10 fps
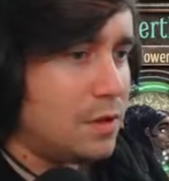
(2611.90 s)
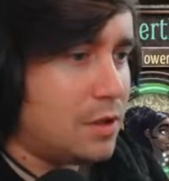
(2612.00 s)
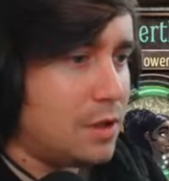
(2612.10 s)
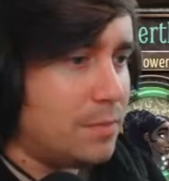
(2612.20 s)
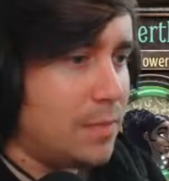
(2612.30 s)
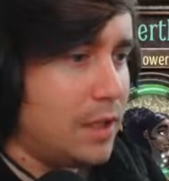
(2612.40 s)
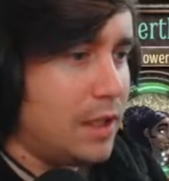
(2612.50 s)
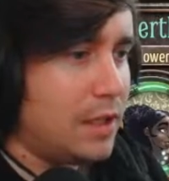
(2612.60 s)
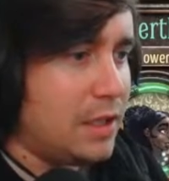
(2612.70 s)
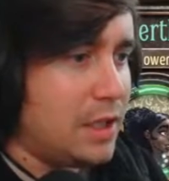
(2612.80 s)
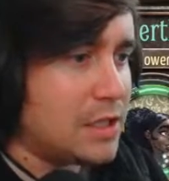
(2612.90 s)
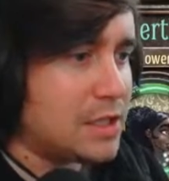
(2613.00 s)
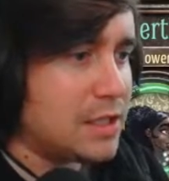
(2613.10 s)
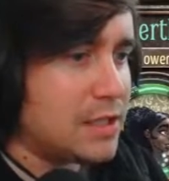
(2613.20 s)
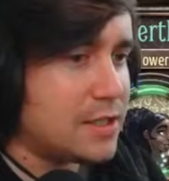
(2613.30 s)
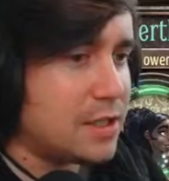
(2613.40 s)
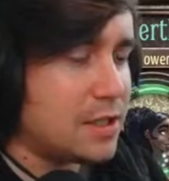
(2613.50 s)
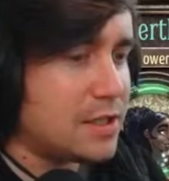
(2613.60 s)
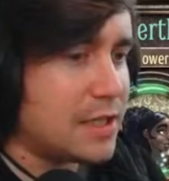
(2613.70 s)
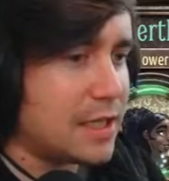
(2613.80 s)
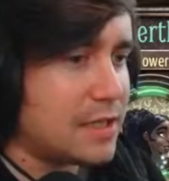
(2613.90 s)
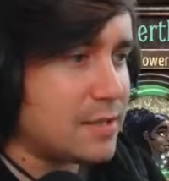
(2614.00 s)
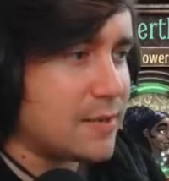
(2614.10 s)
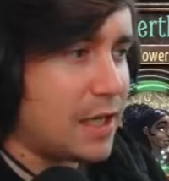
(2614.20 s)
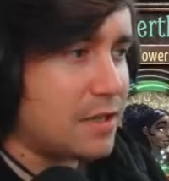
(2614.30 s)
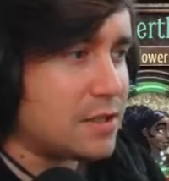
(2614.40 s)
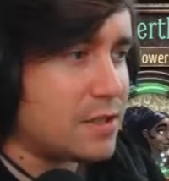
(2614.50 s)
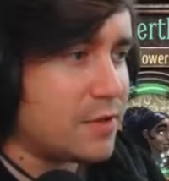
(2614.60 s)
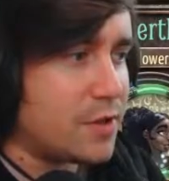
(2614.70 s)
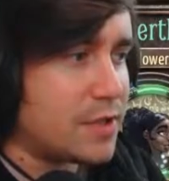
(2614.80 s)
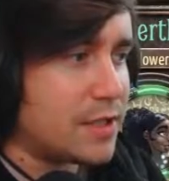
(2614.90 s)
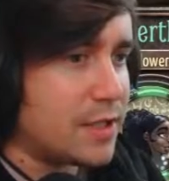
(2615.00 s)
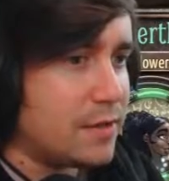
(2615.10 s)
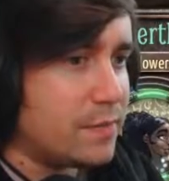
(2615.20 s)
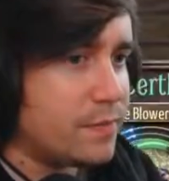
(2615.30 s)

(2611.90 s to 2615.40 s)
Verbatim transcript: I might actually start attacking someone else's devotion here.